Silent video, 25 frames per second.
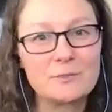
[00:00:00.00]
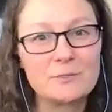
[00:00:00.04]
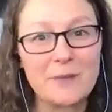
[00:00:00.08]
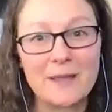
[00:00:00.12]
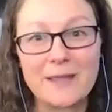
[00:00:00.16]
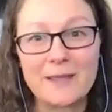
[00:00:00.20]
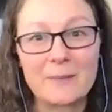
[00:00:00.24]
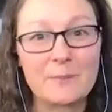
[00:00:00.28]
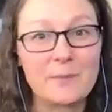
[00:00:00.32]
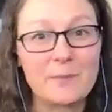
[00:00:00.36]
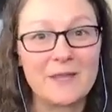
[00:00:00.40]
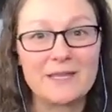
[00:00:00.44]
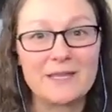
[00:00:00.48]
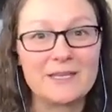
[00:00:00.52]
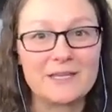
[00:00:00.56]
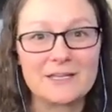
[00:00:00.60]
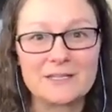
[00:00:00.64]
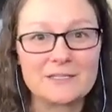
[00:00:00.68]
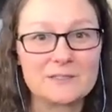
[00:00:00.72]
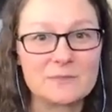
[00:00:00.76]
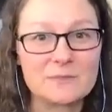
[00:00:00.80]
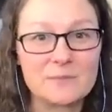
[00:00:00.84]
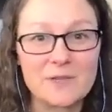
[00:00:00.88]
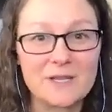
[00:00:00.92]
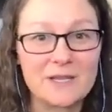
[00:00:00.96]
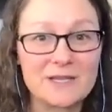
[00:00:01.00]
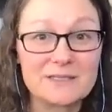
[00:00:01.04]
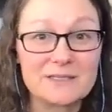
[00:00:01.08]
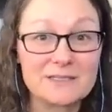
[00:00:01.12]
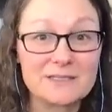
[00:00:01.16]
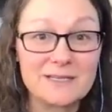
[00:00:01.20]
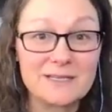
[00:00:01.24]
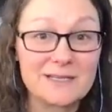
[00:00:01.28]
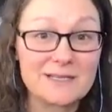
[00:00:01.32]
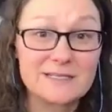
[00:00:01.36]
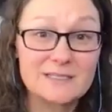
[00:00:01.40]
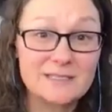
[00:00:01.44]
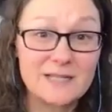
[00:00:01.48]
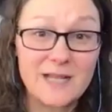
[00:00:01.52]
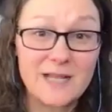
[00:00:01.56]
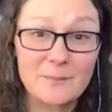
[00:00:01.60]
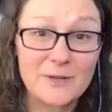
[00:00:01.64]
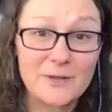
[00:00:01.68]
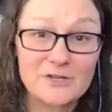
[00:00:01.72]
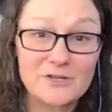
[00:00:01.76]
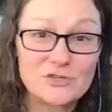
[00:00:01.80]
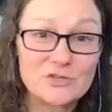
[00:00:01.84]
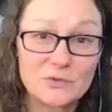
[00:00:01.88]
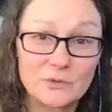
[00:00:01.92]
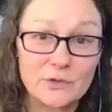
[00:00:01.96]
to my opinions because it's
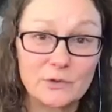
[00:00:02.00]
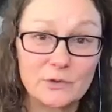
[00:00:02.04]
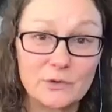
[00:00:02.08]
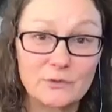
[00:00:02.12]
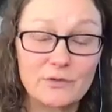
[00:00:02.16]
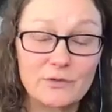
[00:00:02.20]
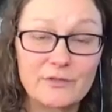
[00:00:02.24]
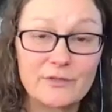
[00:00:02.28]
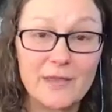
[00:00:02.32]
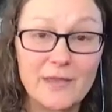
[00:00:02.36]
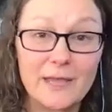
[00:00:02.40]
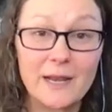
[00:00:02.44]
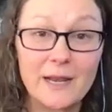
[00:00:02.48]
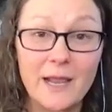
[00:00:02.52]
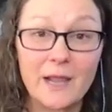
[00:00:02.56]
not my truth.